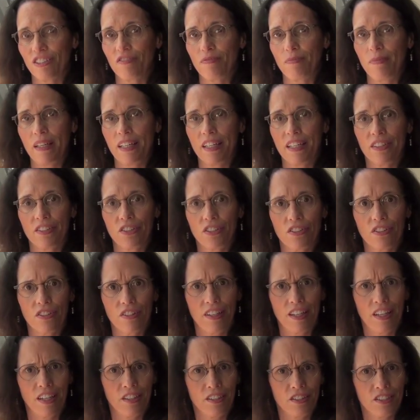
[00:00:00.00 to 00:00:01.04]
of making sure
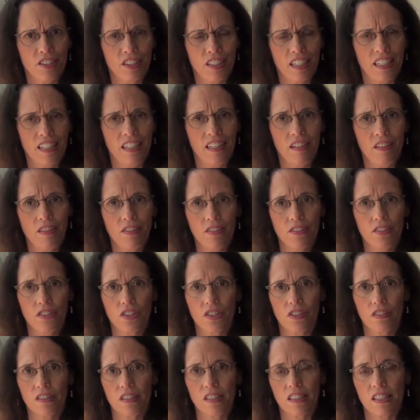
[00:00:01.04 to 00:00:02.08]
they understand health
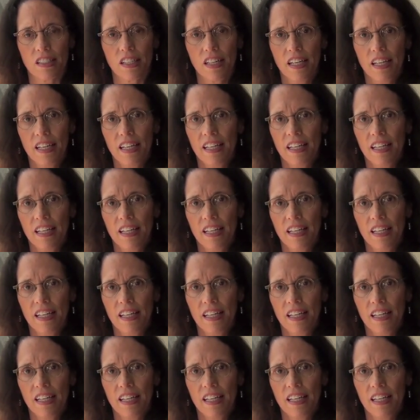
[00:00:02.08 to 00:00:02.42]
insurance.